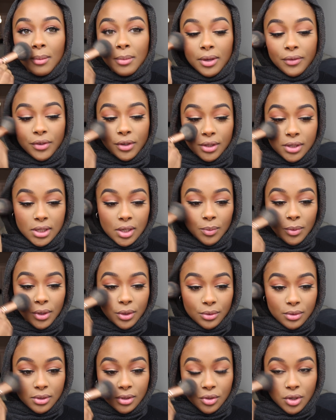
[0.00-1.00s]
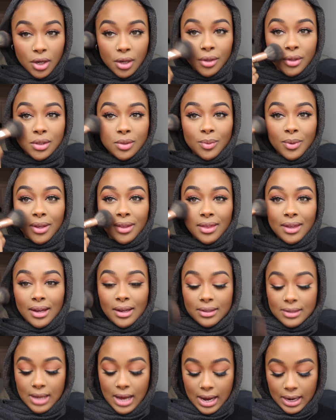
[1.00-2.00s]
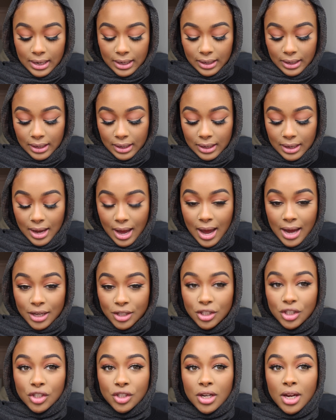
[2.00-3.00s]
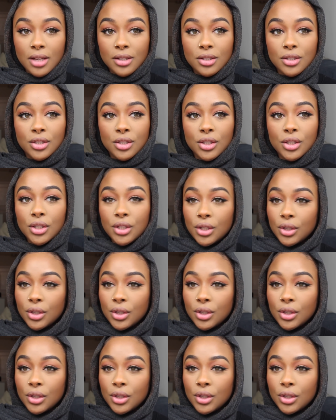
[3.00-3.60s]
If you're someone who struggles with anxiety, I suggest